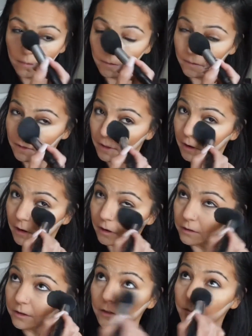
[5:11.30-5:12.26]
all that
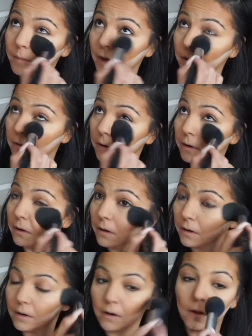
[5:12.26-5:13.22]
excess powder.
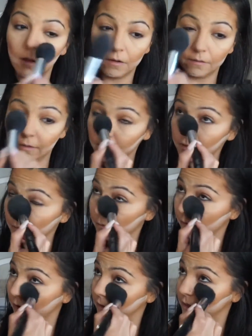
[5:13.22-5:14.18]
First I'm
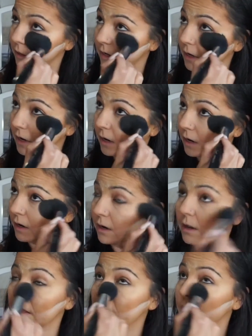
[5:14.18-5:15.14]
pressing it in,
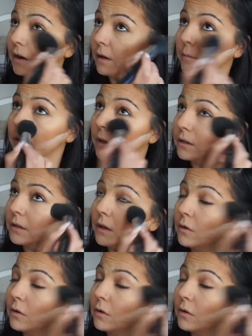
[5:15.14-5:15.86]
then I'm dusting